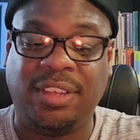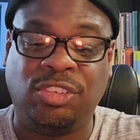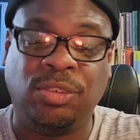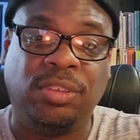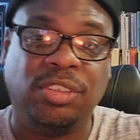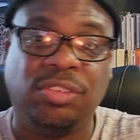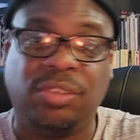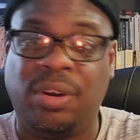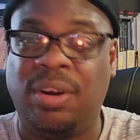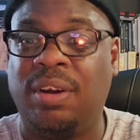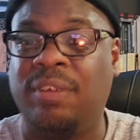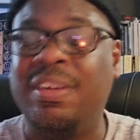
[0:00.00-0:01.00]
that you
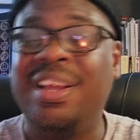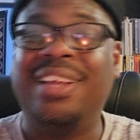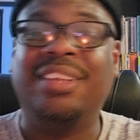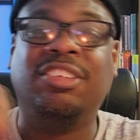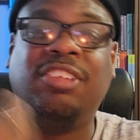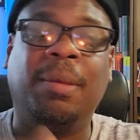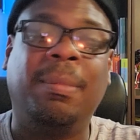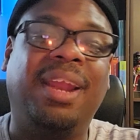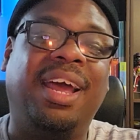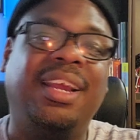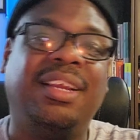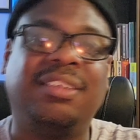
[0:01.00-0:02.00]
deserve.
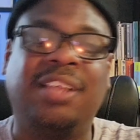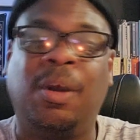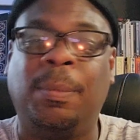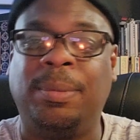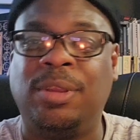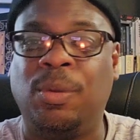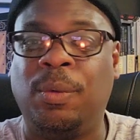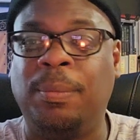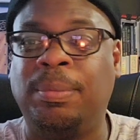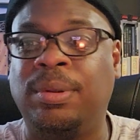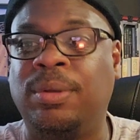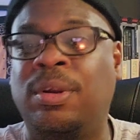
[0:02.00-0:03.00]
Gemini is helping you
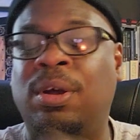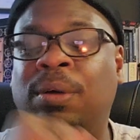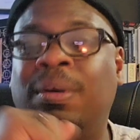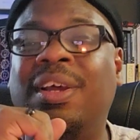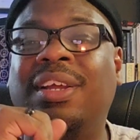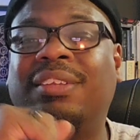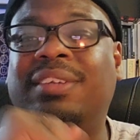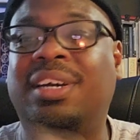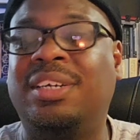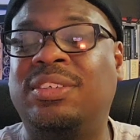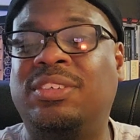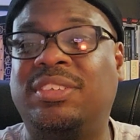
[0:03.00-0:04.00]
with Pluto to
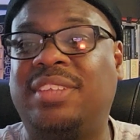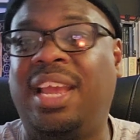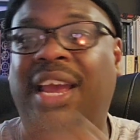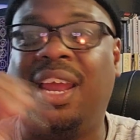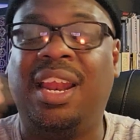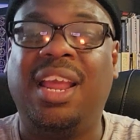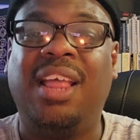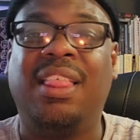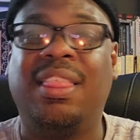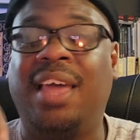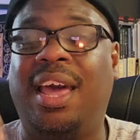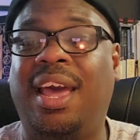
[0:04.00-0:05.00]
understand
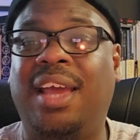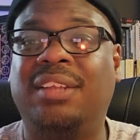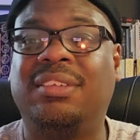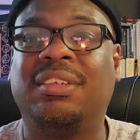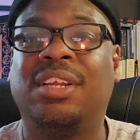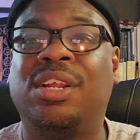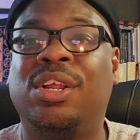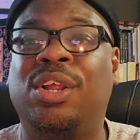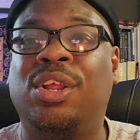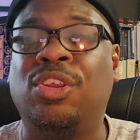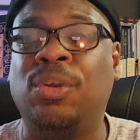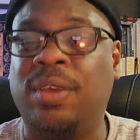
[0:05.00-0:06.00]
that
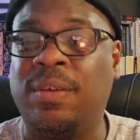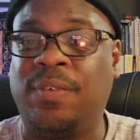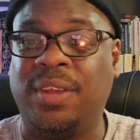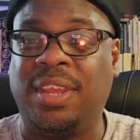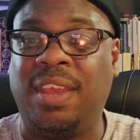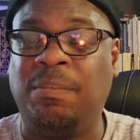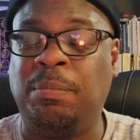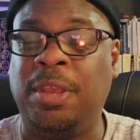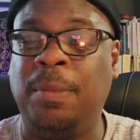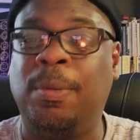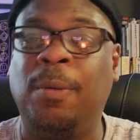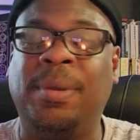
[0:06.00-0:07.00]
you can forgive
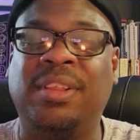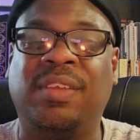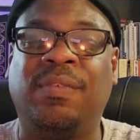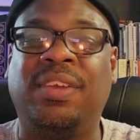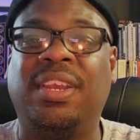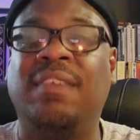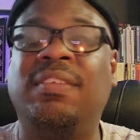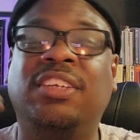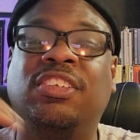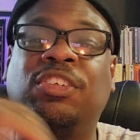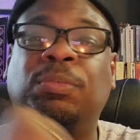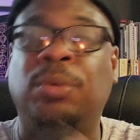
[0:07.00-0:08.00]
people, but the
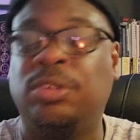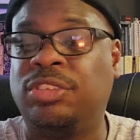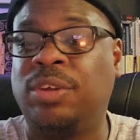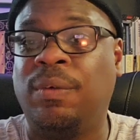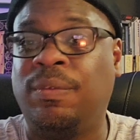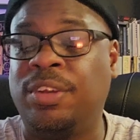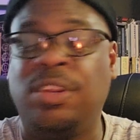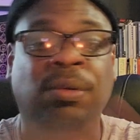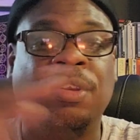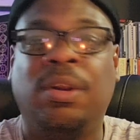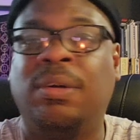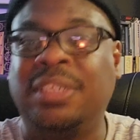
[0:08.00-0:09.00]
forgiveness is more so for you.
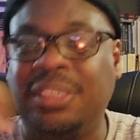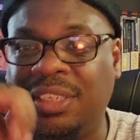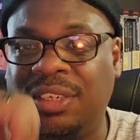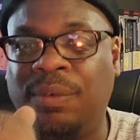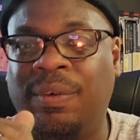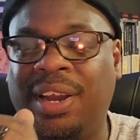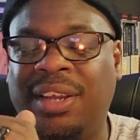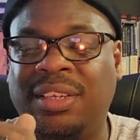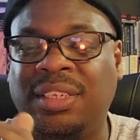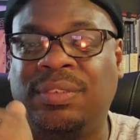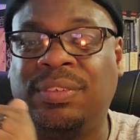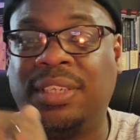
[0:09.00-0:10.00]
You don't need to
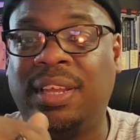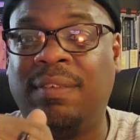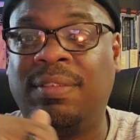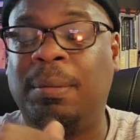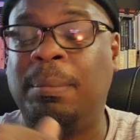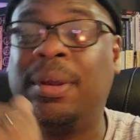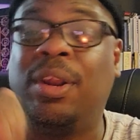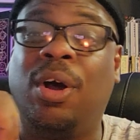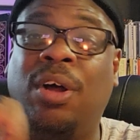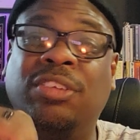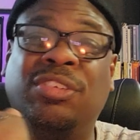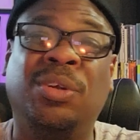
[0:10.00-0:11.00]
directly forgive them, but
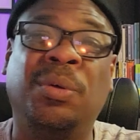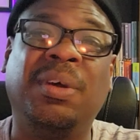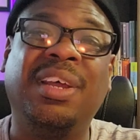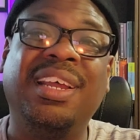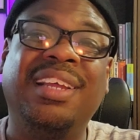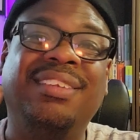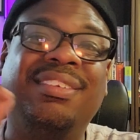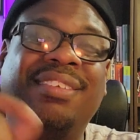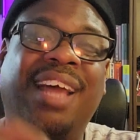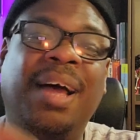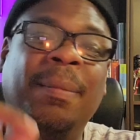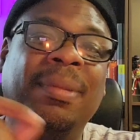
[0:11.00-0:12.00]
also
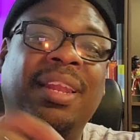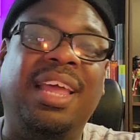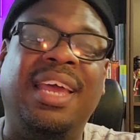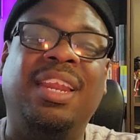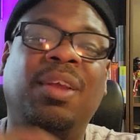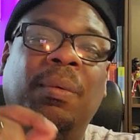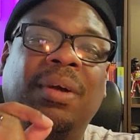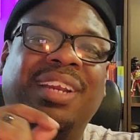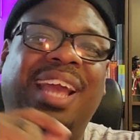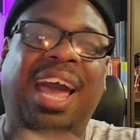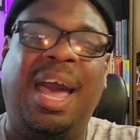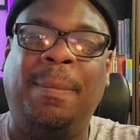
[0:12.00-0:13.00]
stop letting what
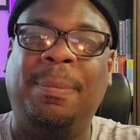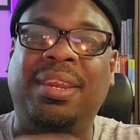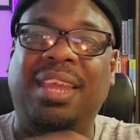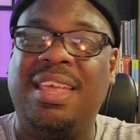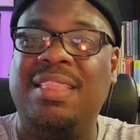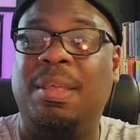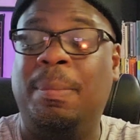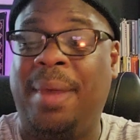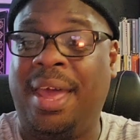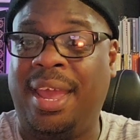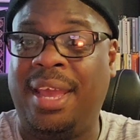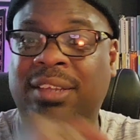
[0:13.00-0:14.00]
happened in the
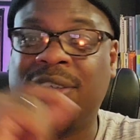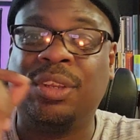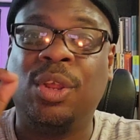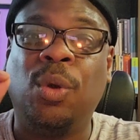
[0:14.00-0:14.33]
past